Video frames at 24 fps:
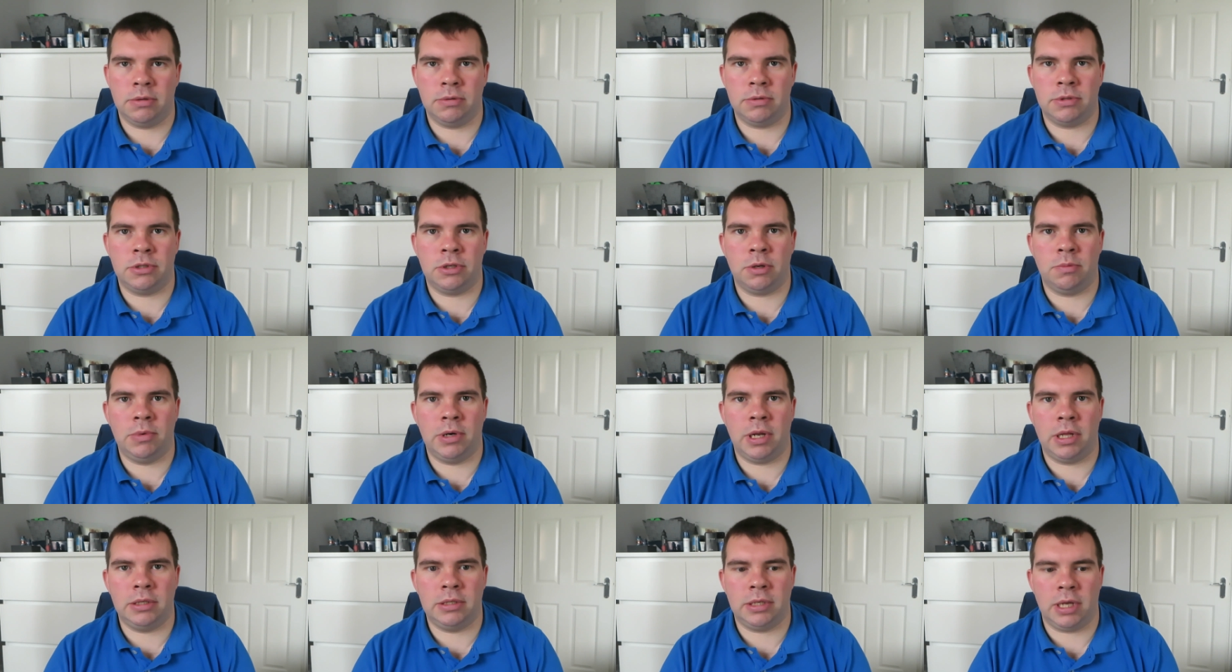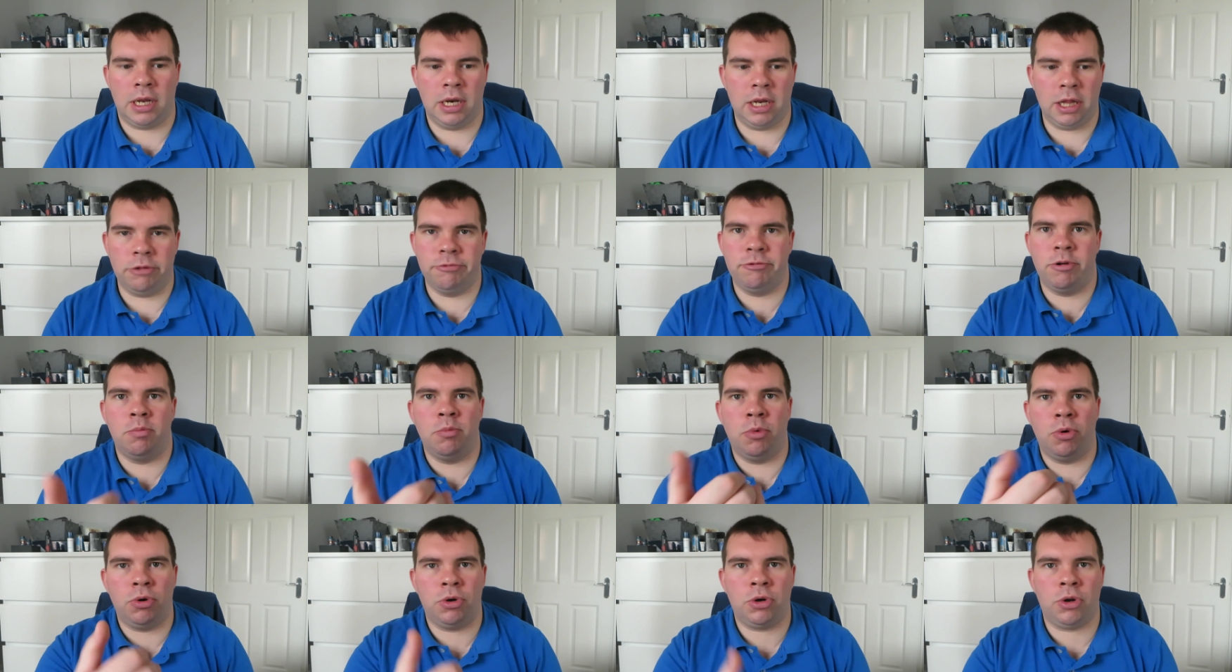There was somewhere else, a little
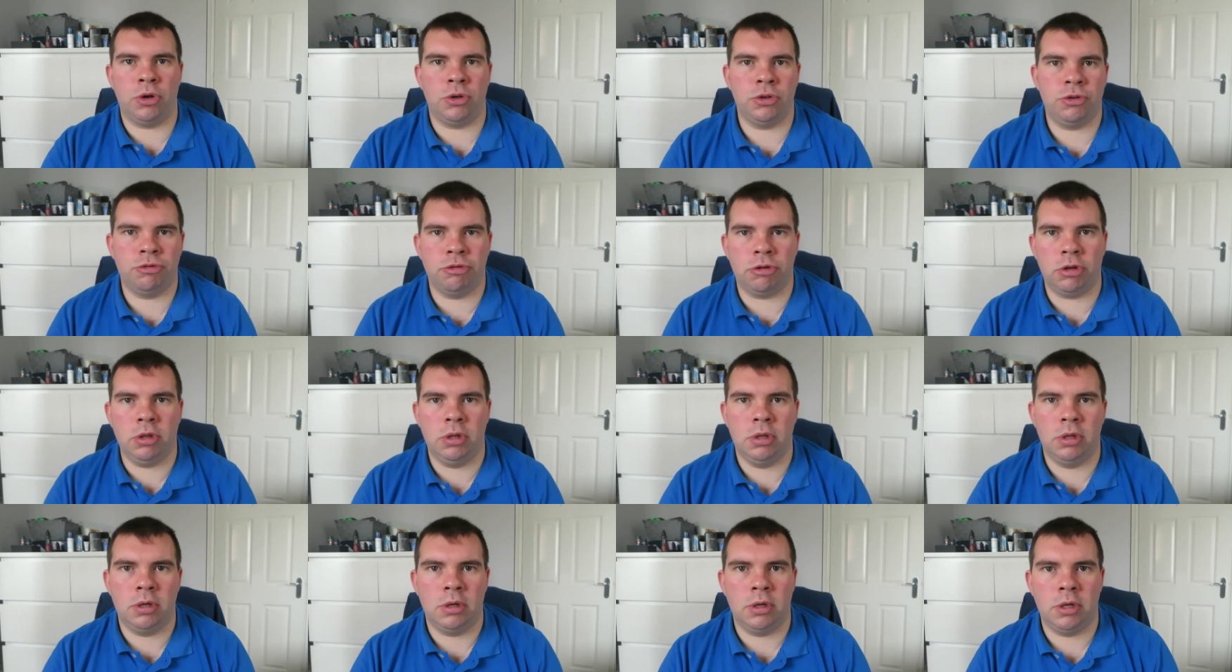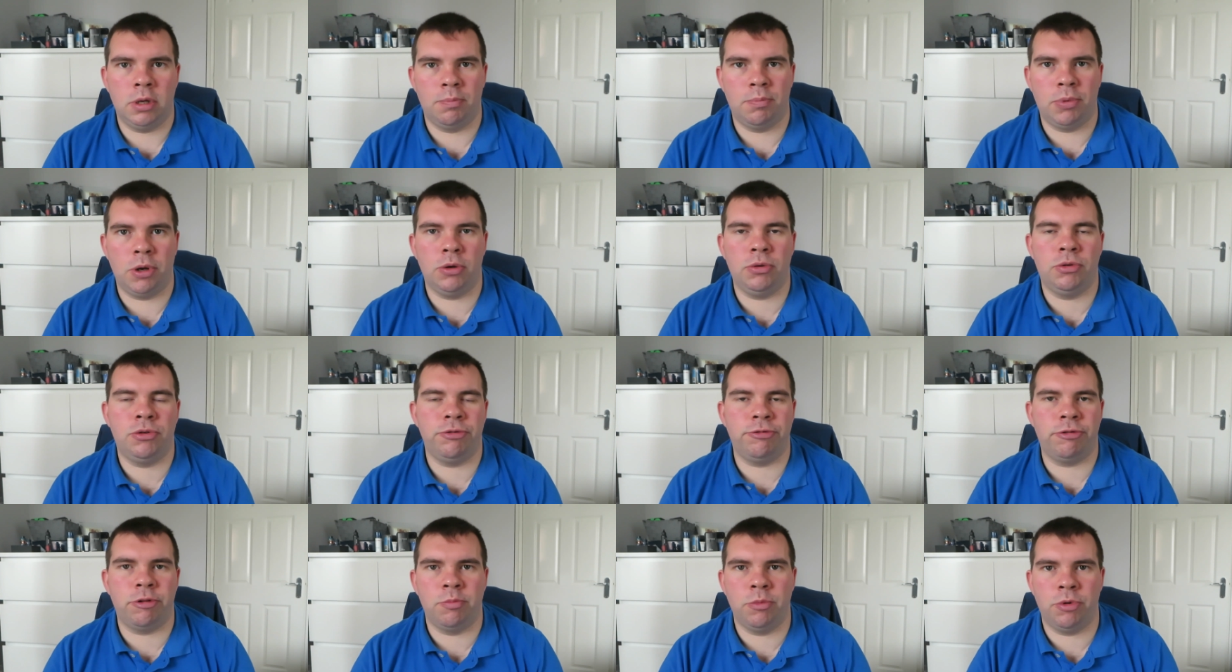remote control,
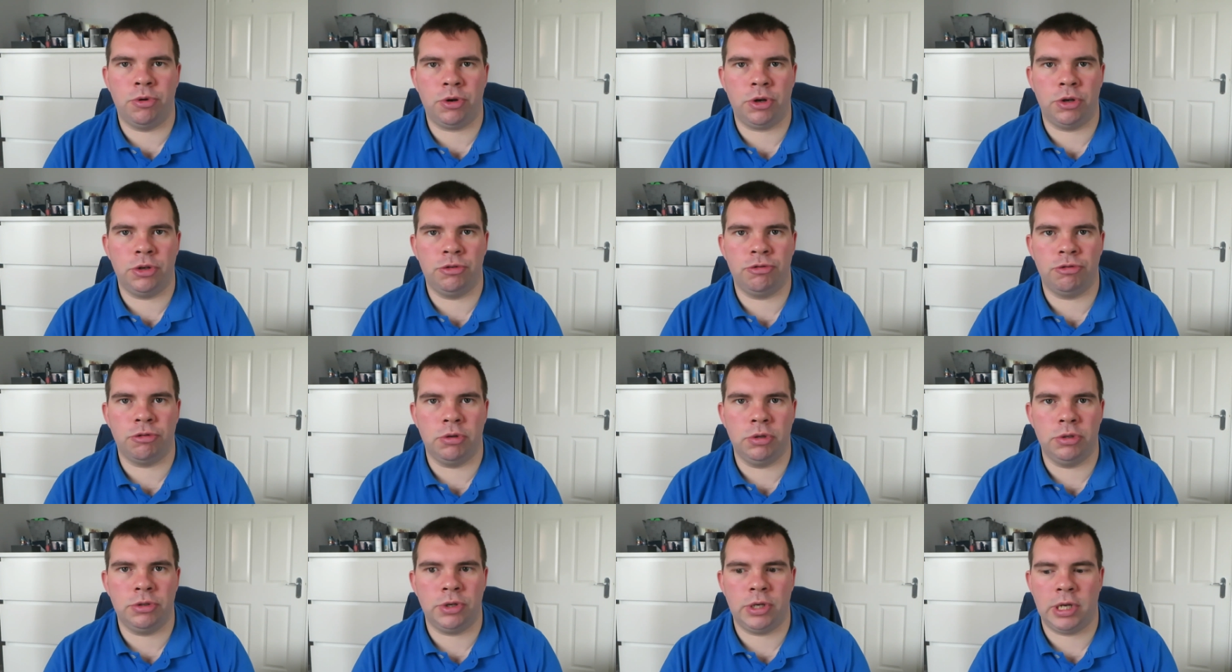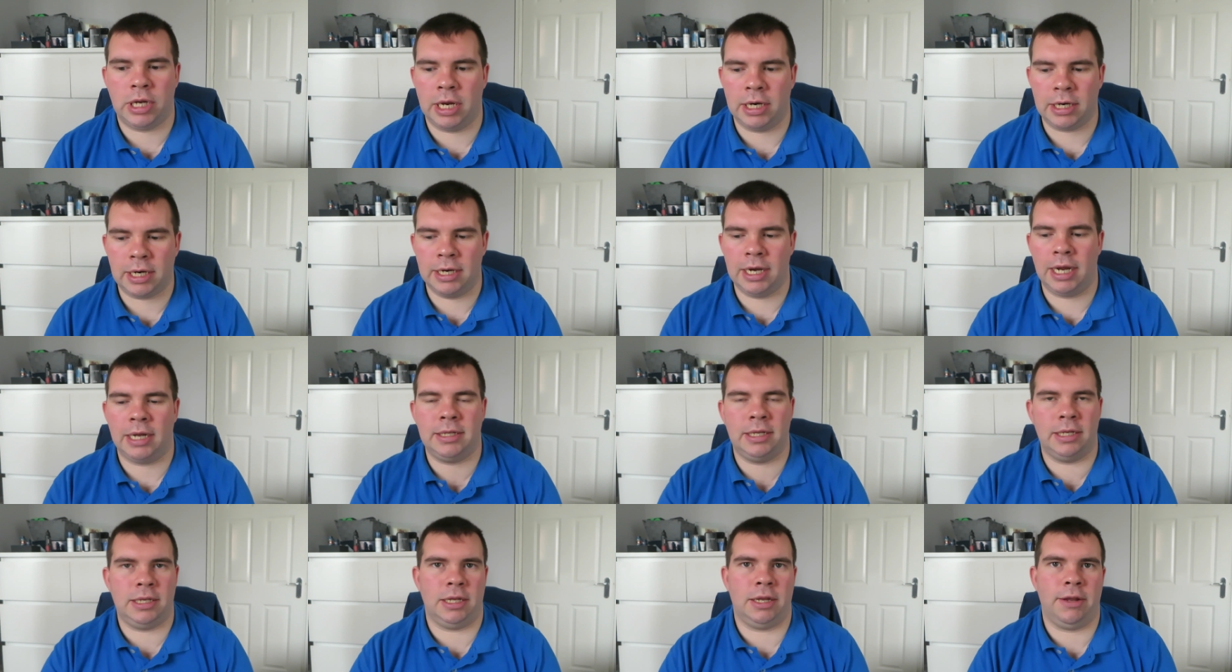Bluetooth remote control, so you can
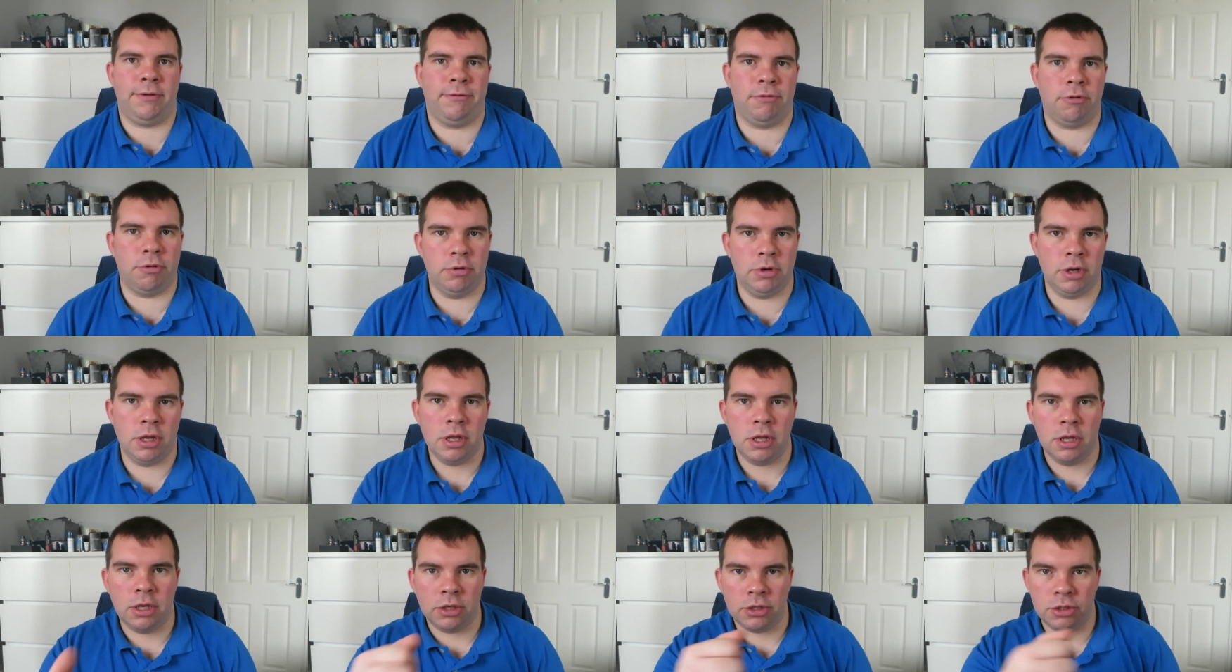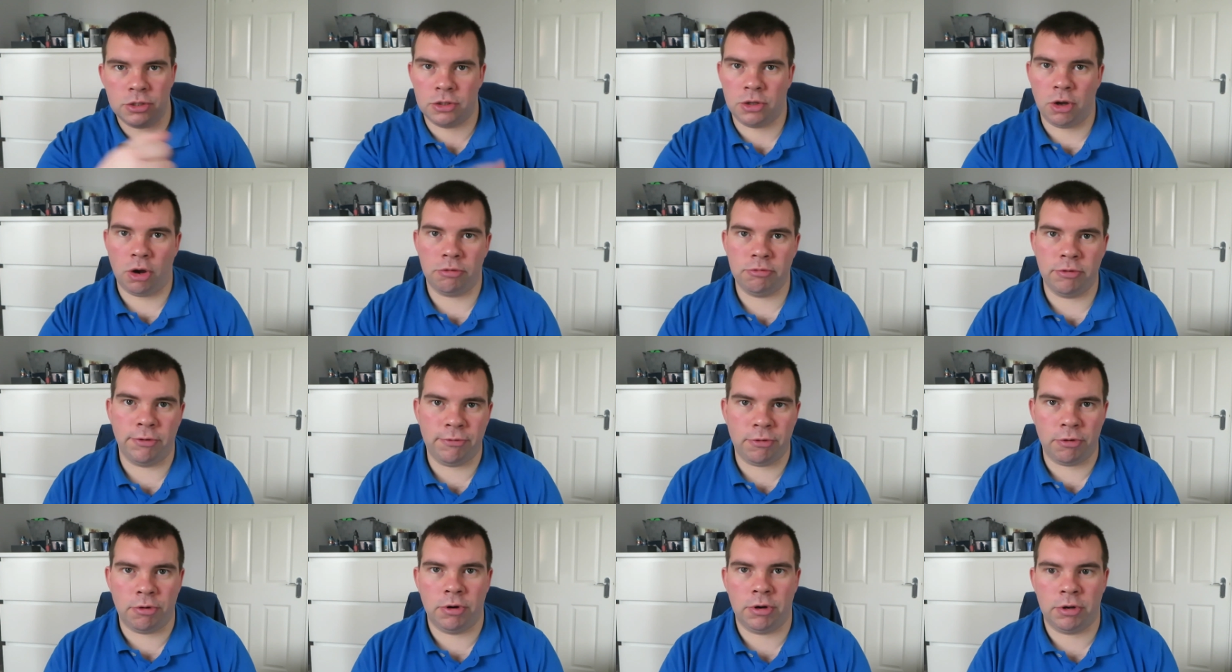connect it to your phone, start
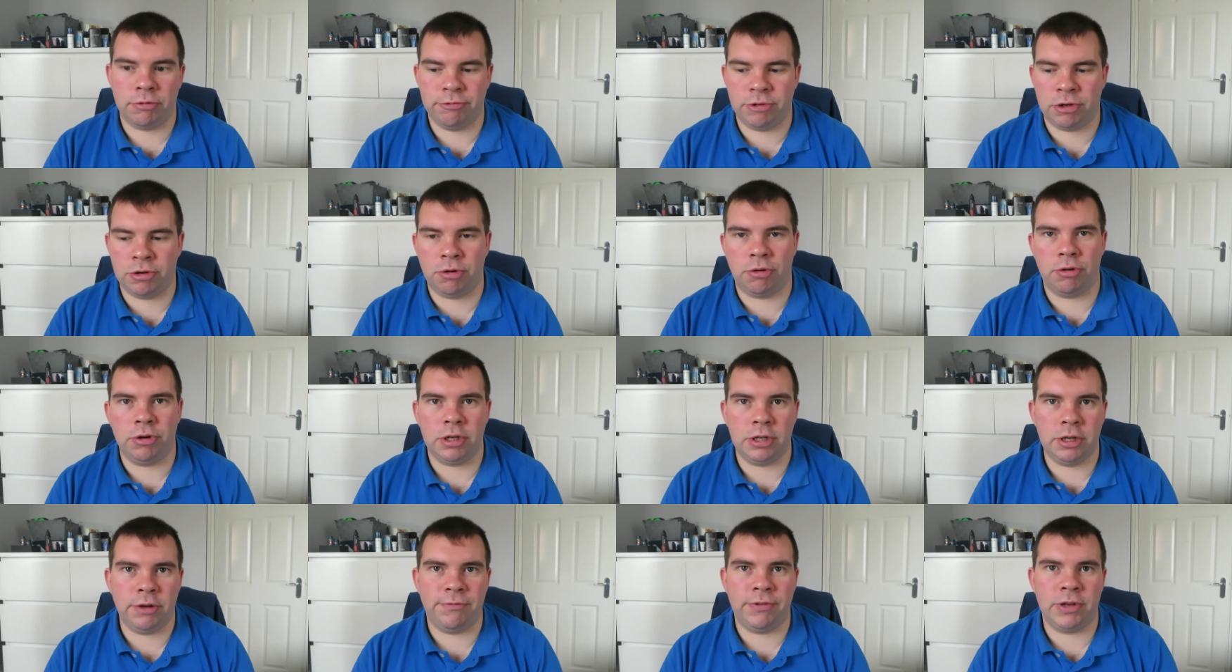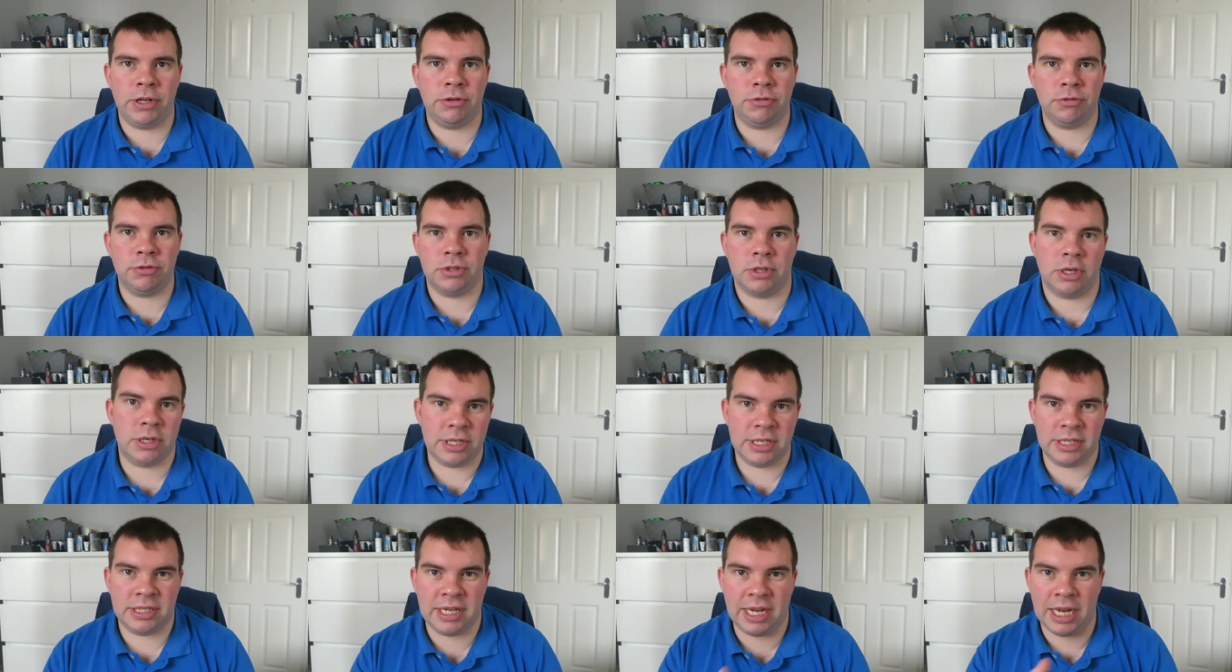recording your videos,
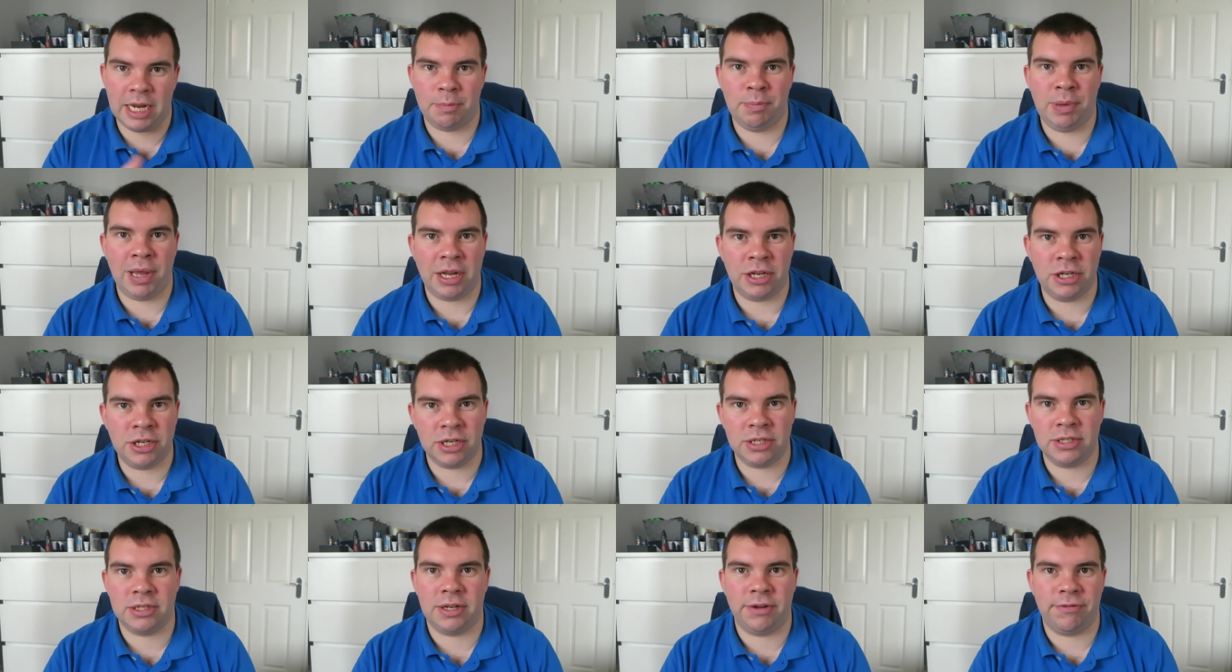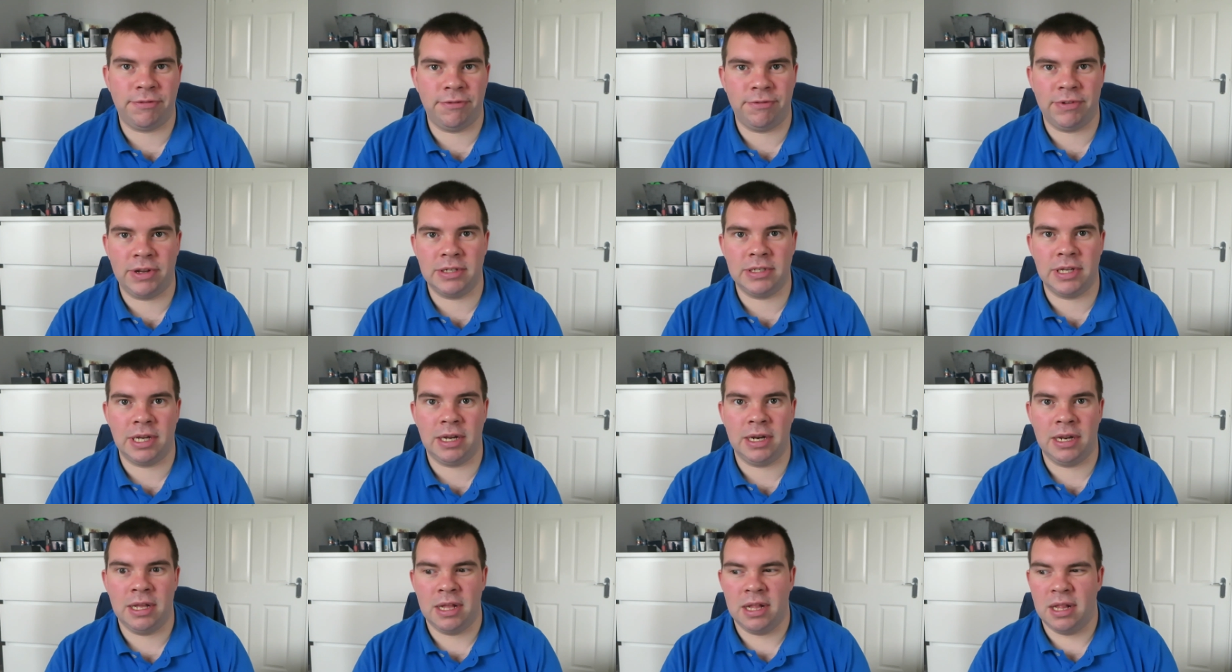you take pictures, different things
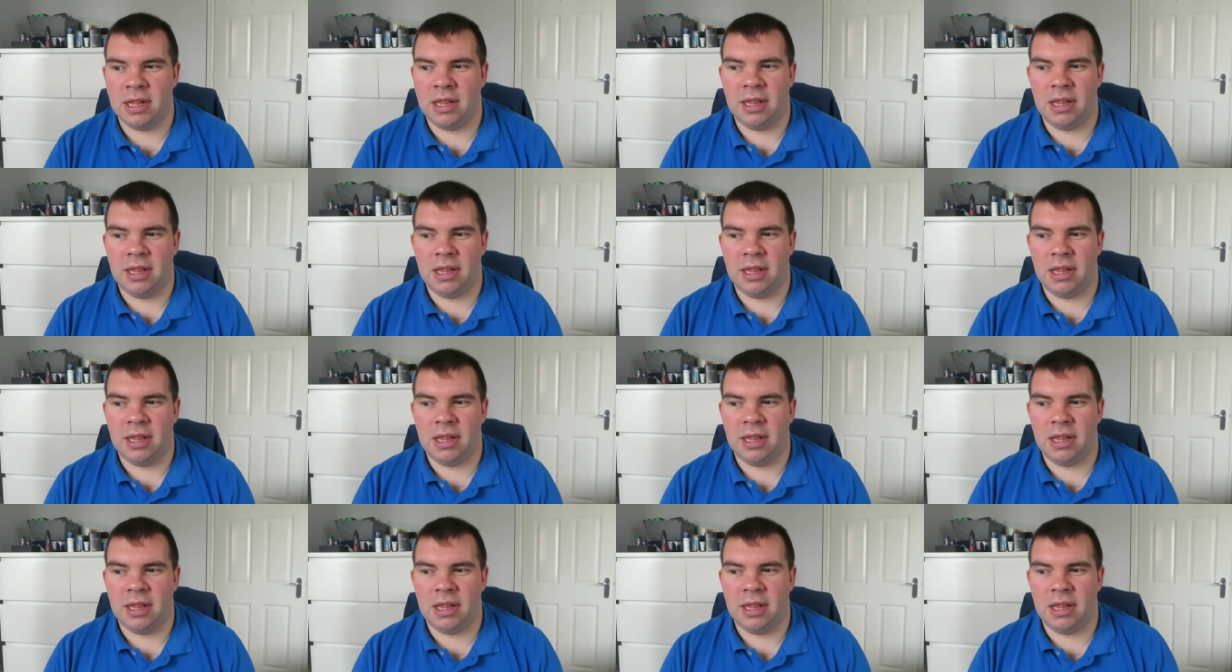there.